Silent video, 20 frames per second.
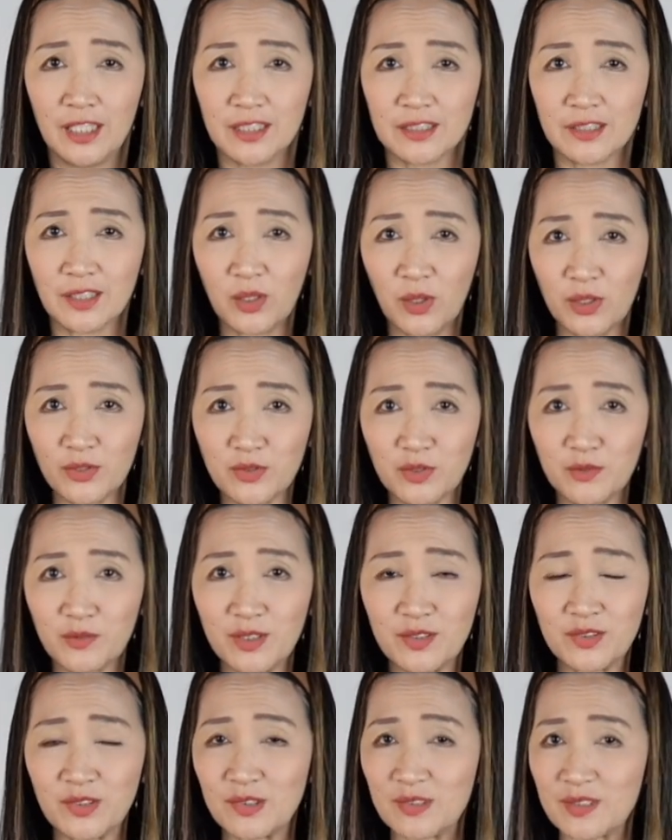the cost of
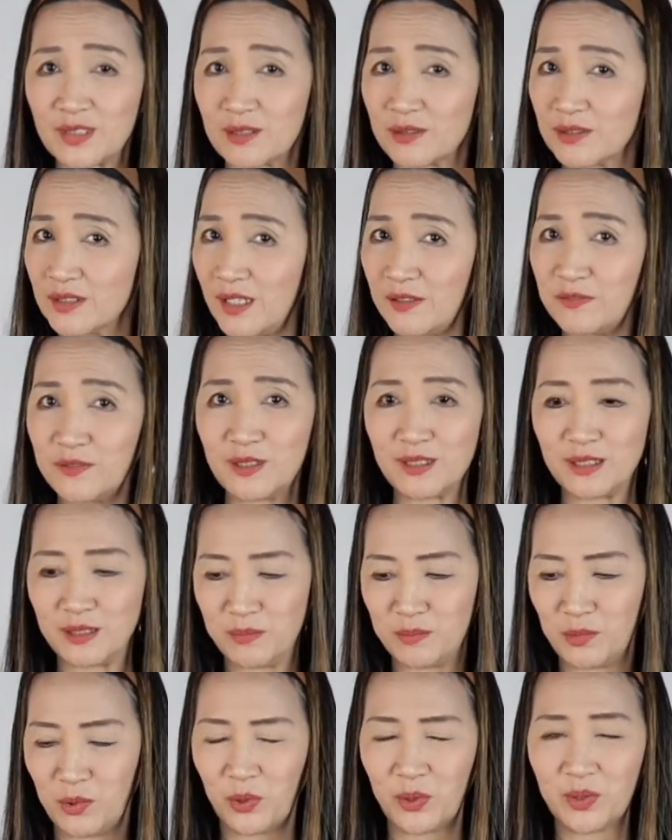this is definitely
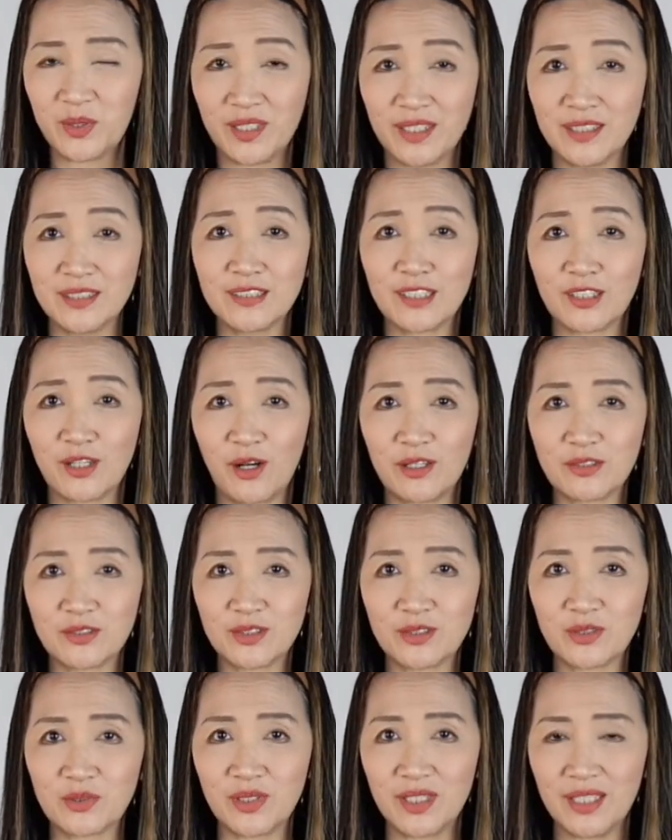more than the
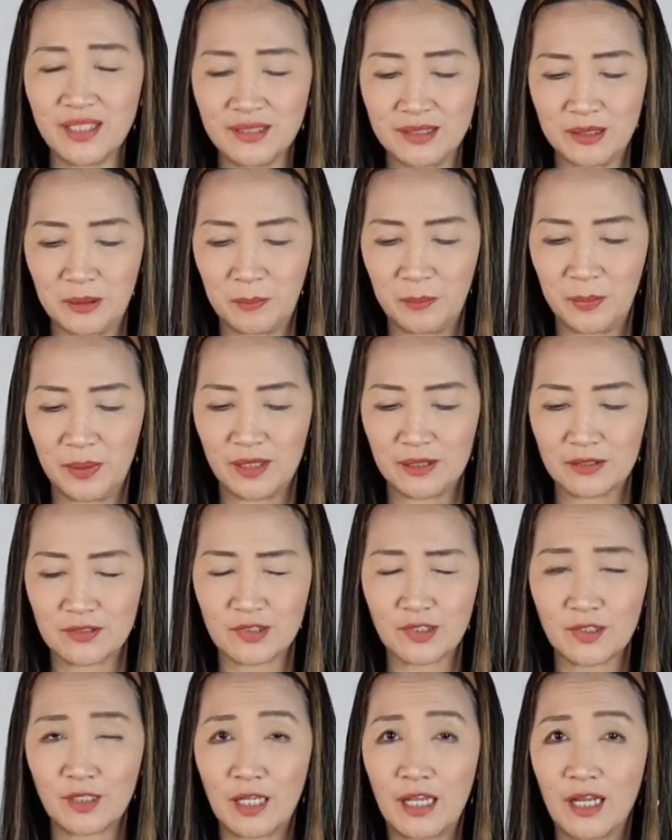concentrate,
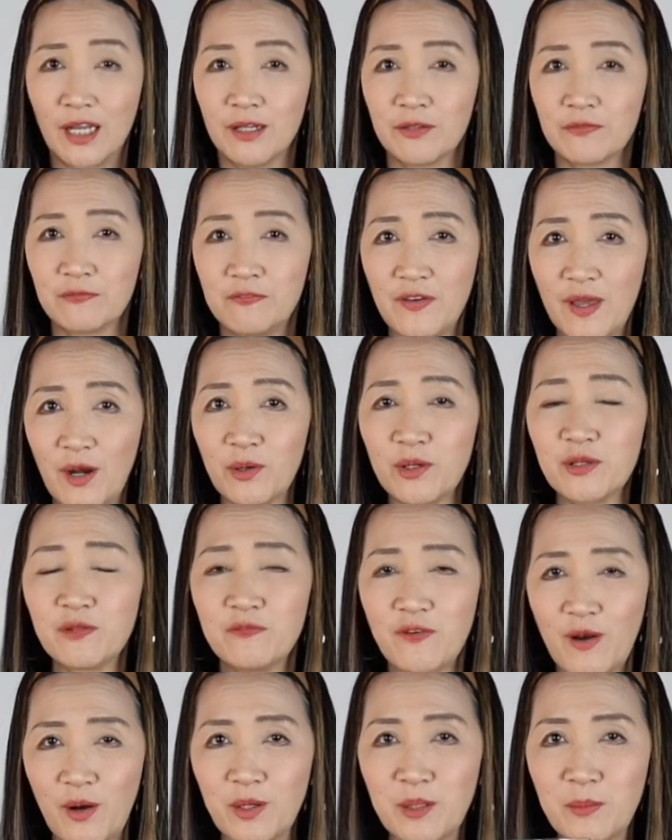but very,
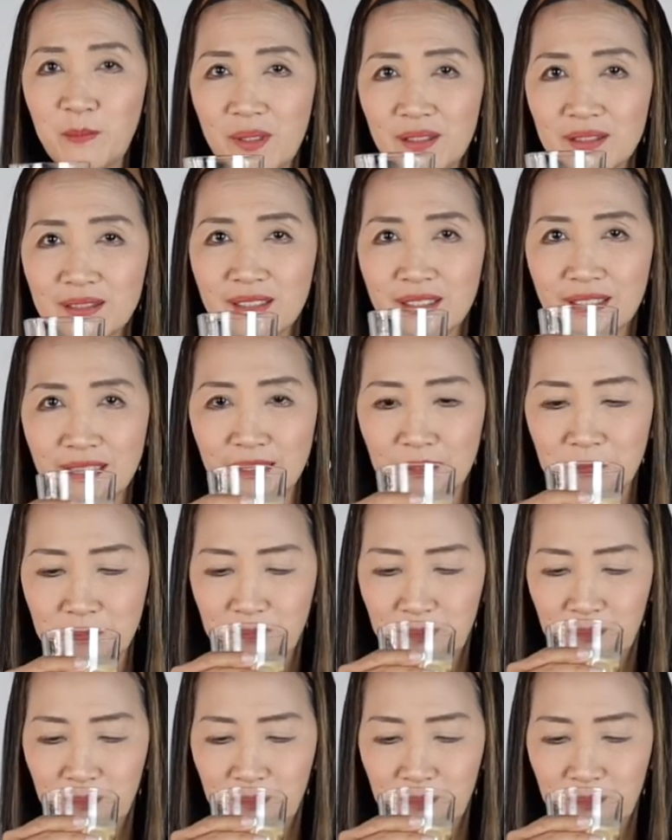very milky.